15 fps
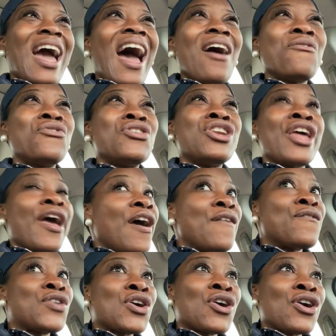I
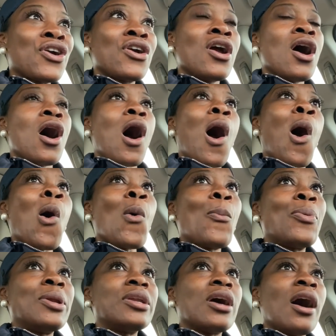never
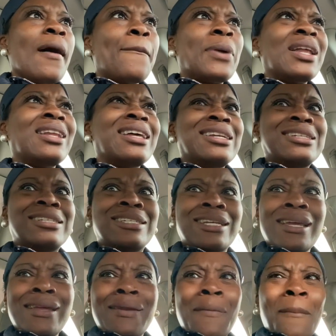opened up a
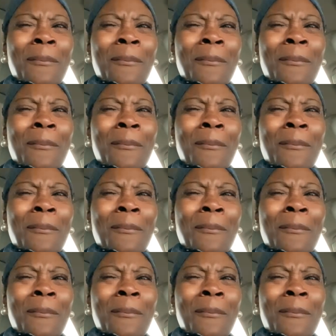legit